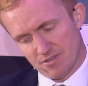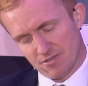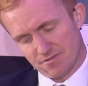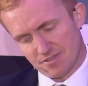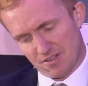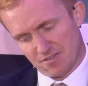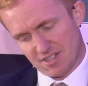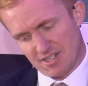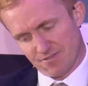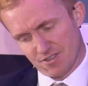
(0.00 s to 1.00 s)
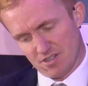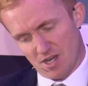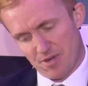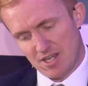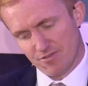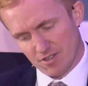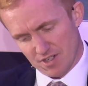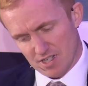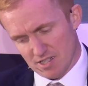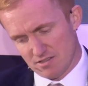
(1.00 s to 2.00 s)
kind of significant upheaval in the
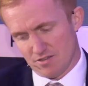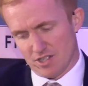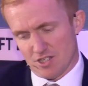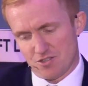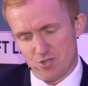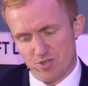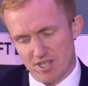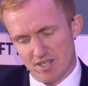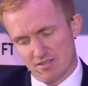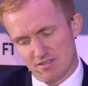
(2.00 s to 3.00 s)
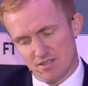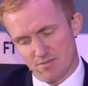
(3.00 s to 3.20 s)
last 2 years.